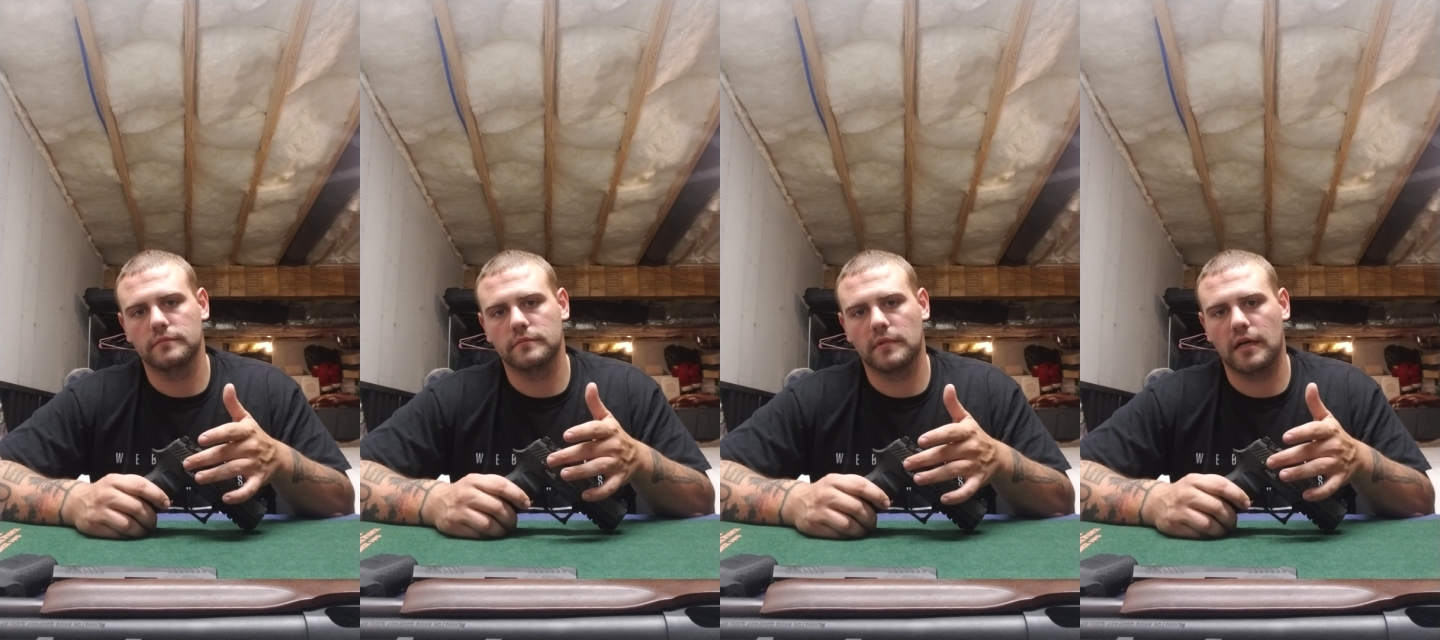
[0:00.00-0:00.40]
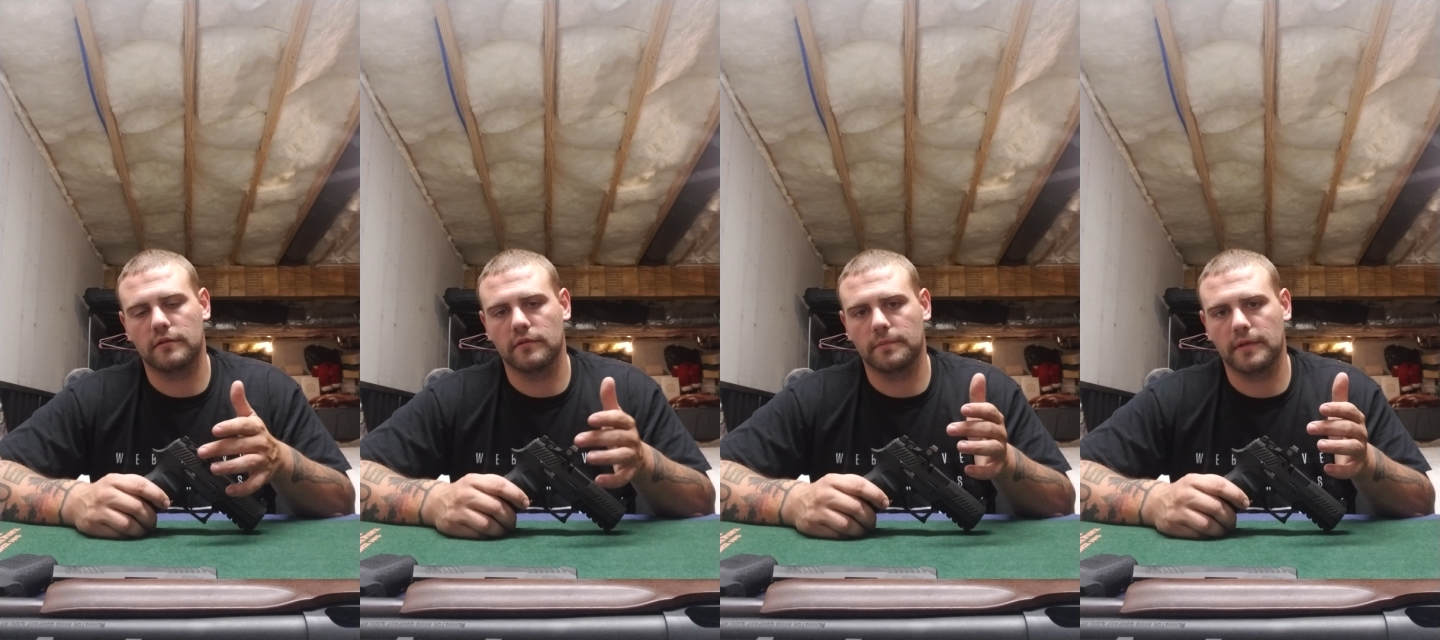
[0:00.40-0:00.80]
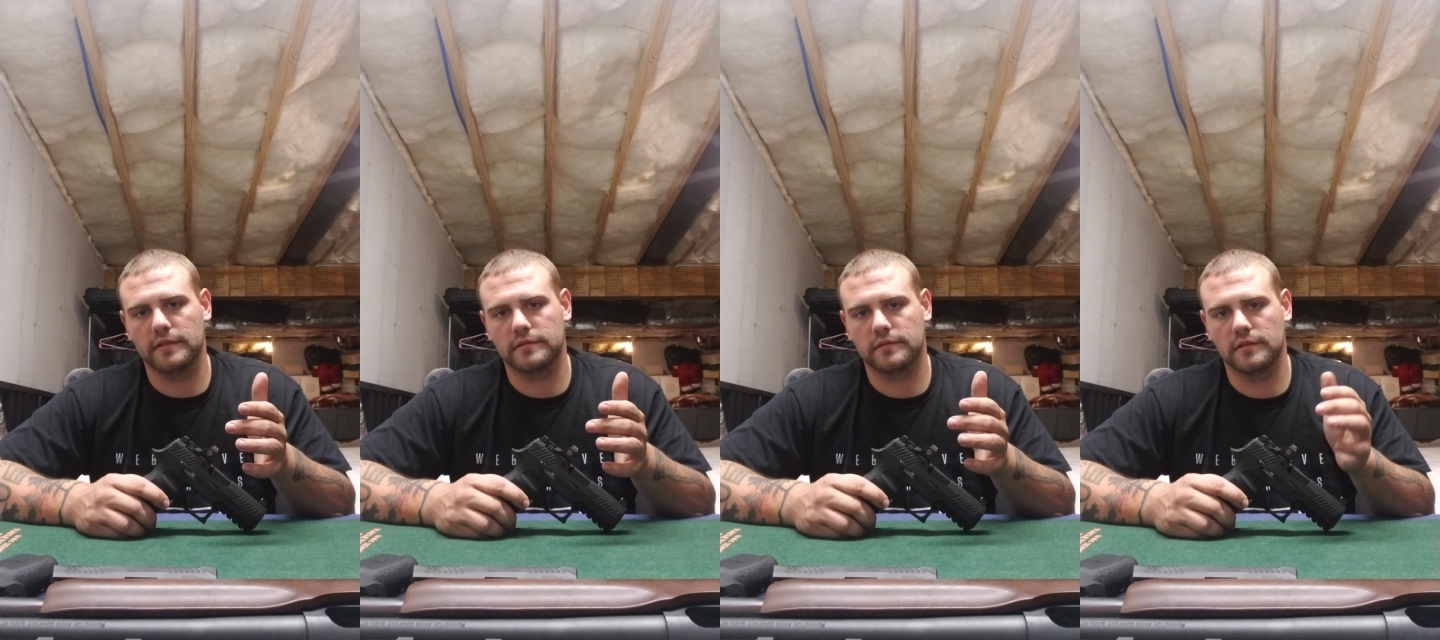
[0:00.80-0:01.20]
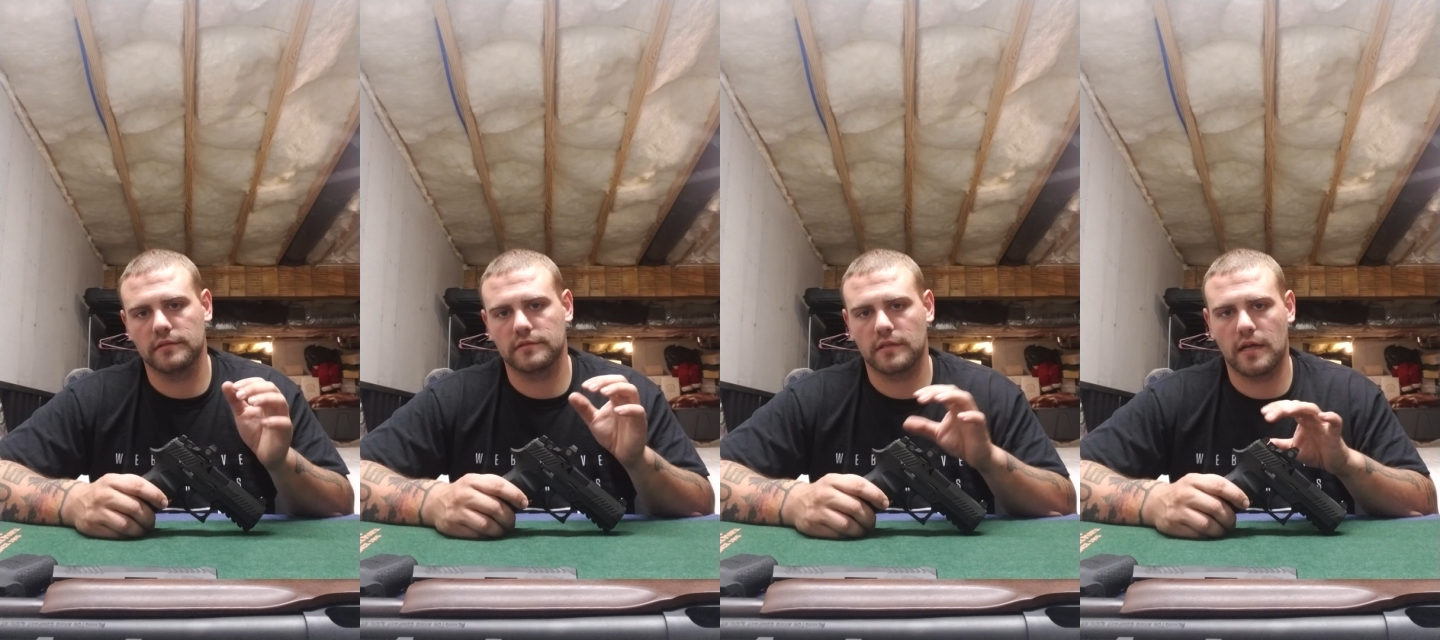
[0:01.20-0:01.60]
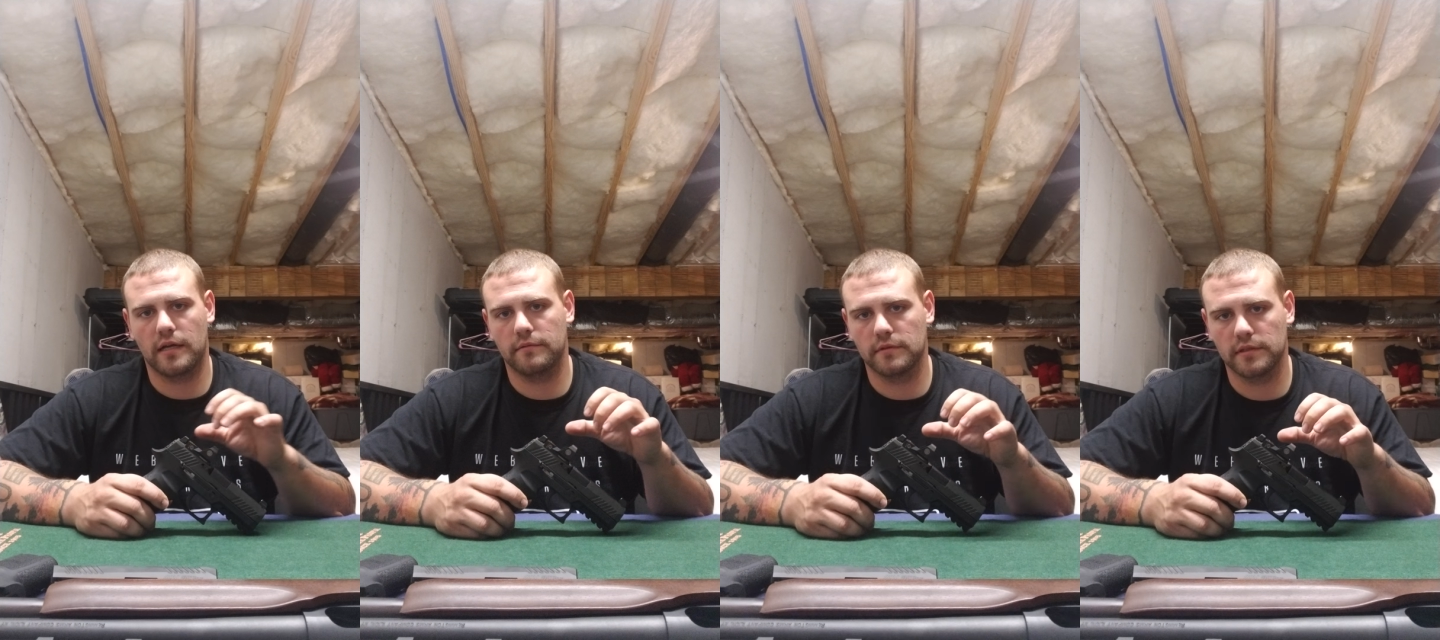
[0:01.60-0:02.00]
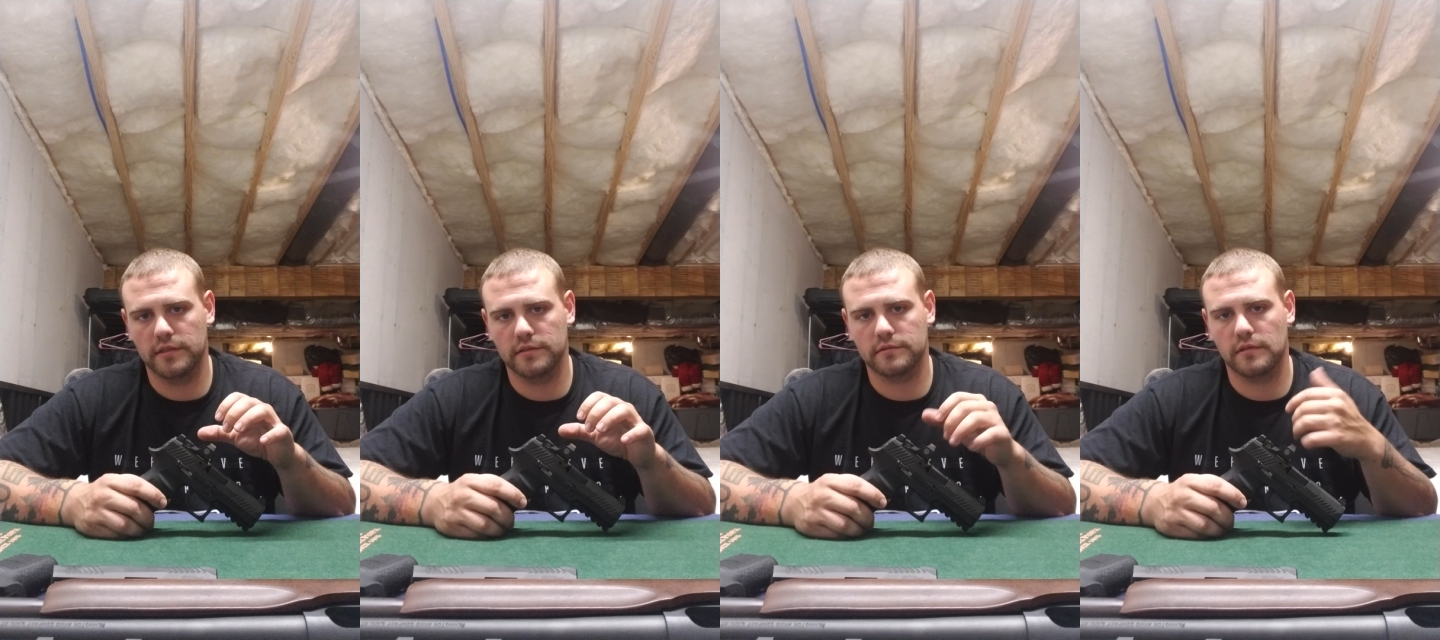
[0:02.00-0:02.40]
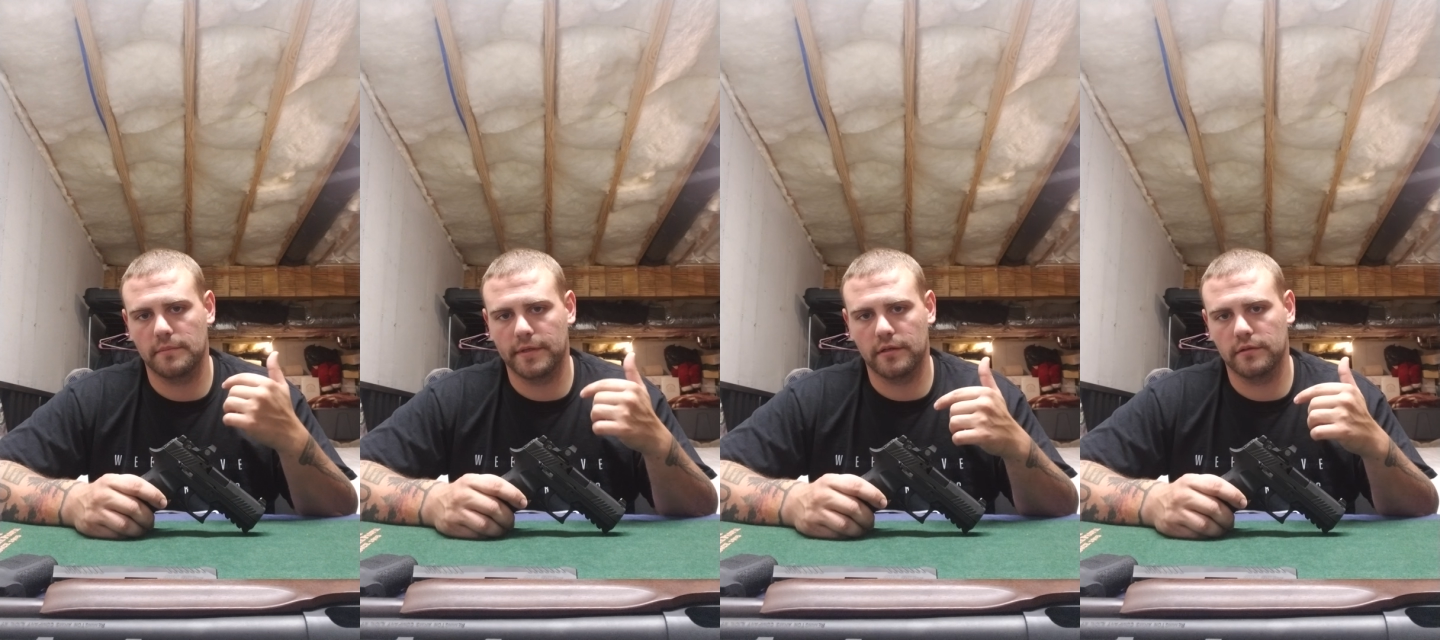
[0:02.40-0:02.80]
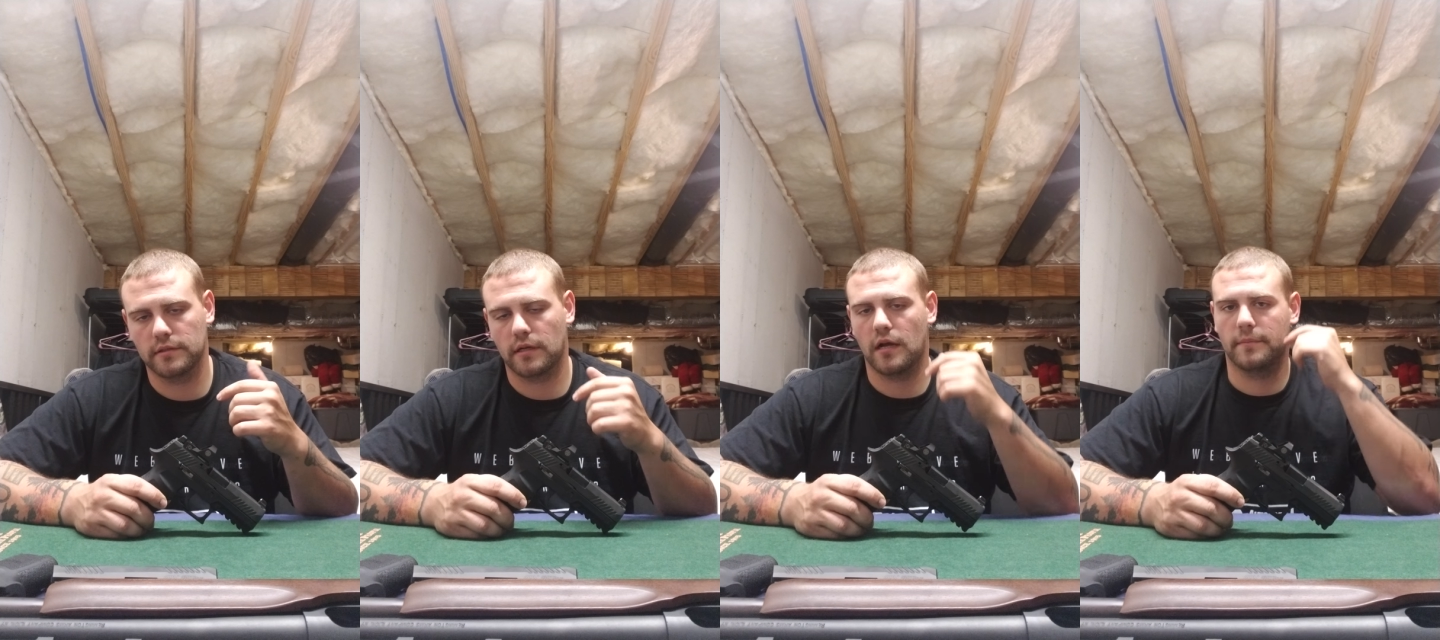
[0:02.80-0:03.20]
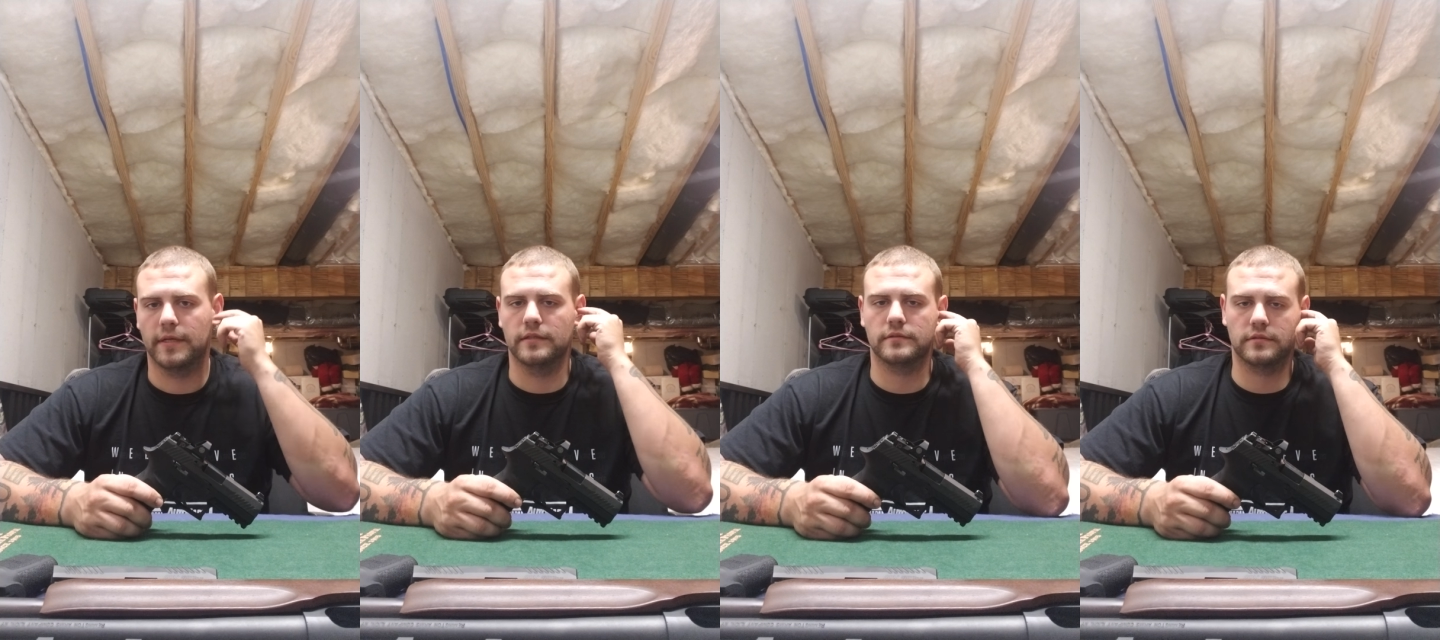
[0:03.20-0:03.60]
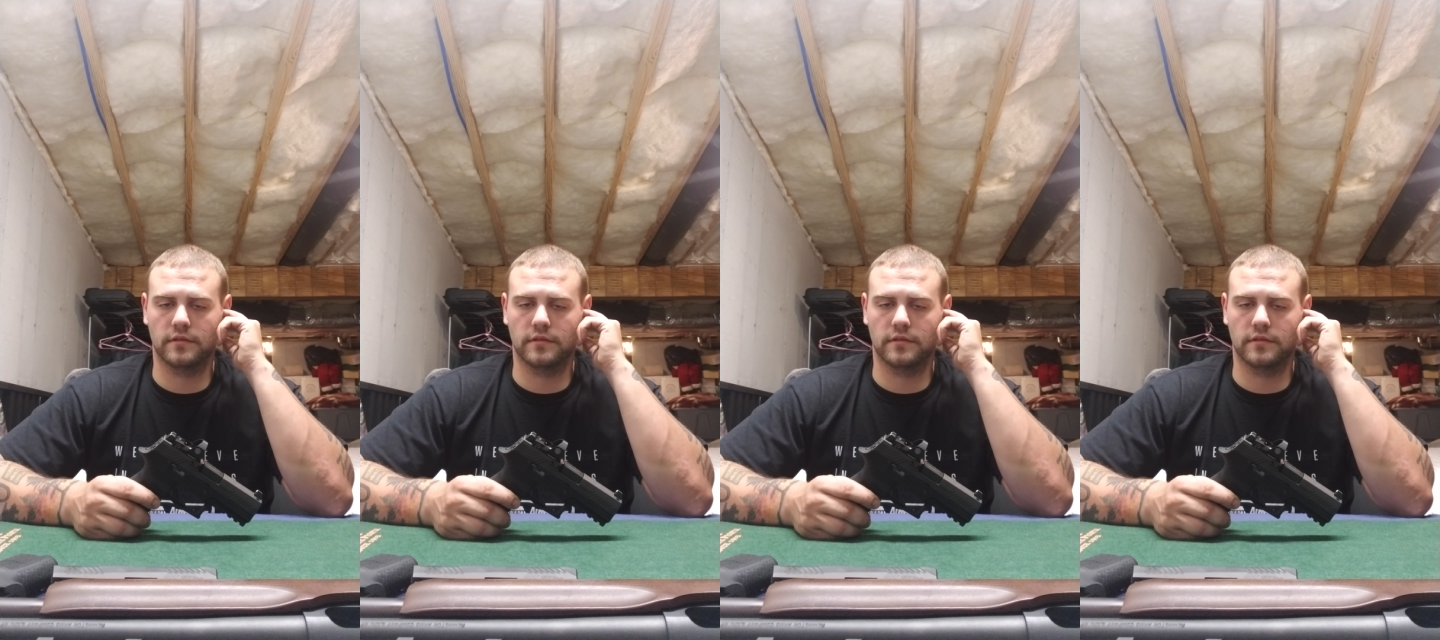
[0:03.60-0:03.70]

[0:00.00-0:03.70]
replace the slide release, let me know in the comments.